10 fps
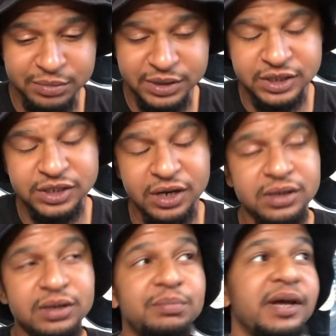and then
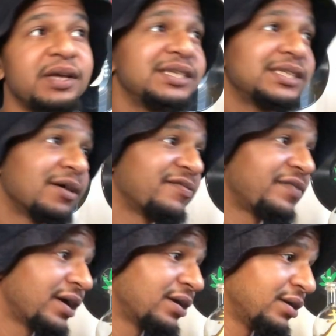Charlotte and Becky start
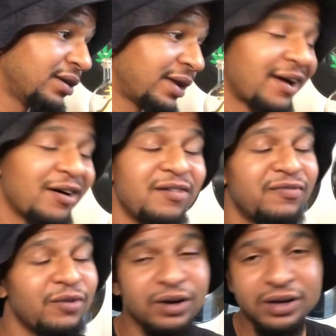fighting, and then all
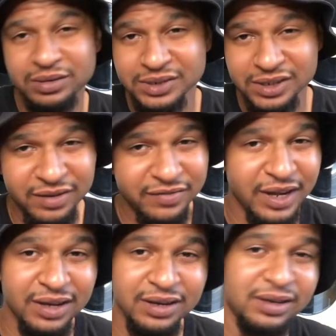four of them start
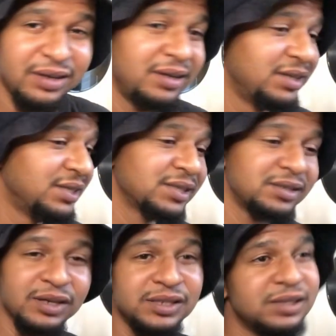fighting, and then it just
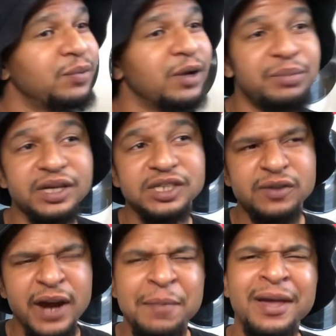turns to one big
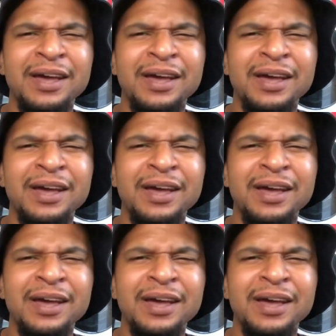scrap.